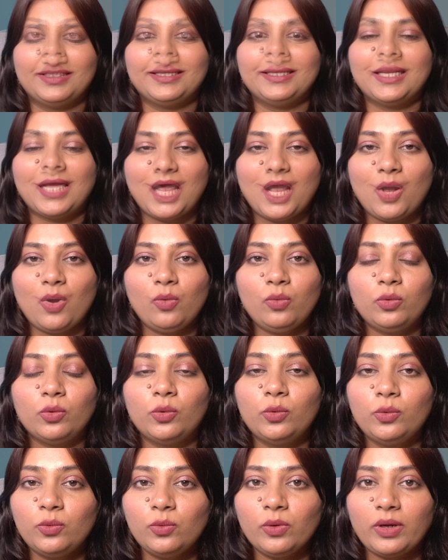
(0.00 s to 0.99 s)
Now,
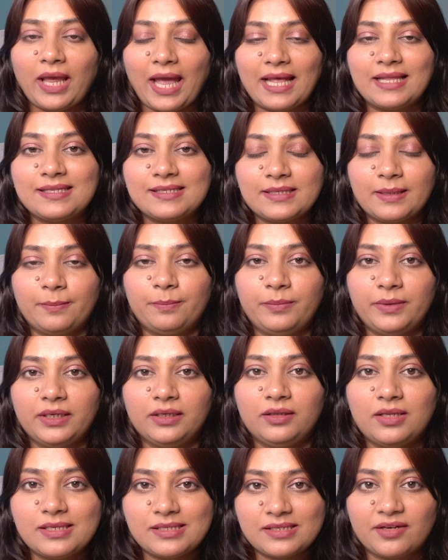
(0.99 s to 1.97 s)
who can
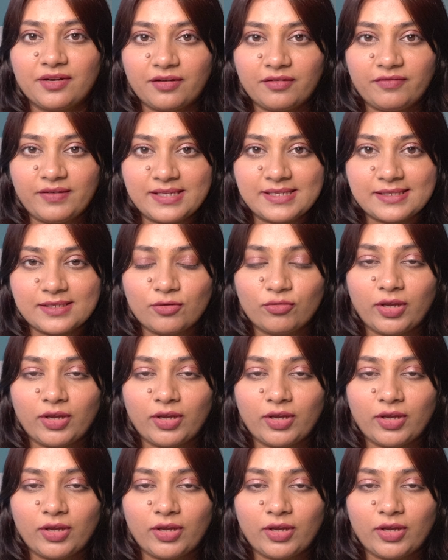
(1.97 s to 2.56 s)
submit this request?